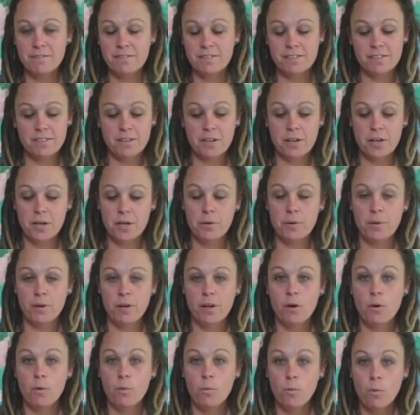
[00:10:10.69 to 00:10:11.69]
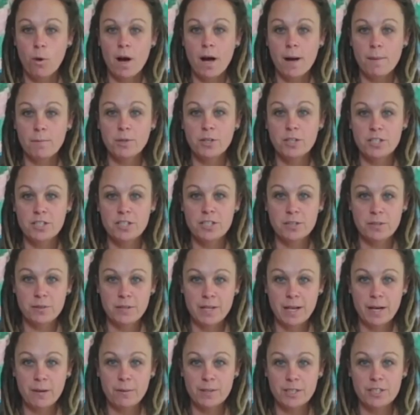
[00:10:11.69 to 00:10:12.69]
So what I'm going to do
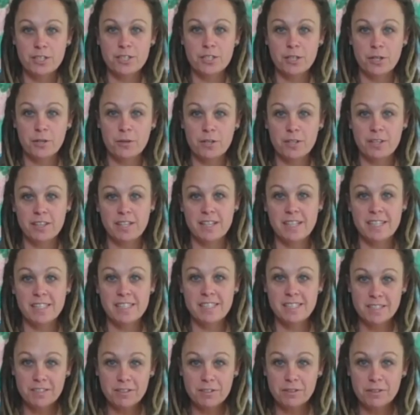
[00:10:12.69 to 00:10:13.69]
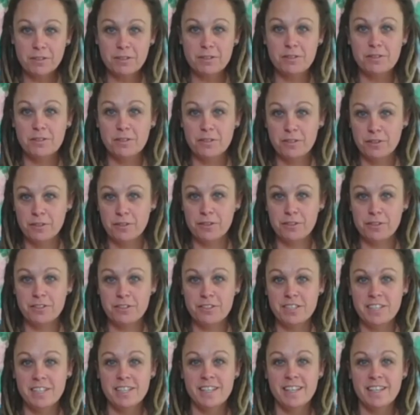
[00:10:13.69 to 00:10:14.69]
now is show you that it still looks
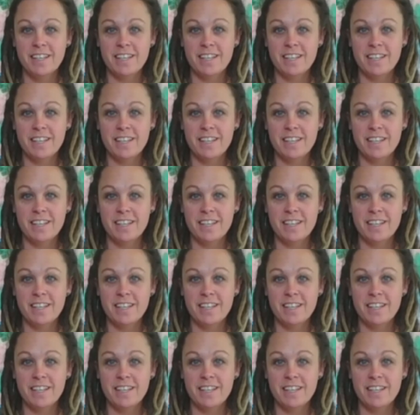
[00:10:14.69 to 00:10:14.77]
good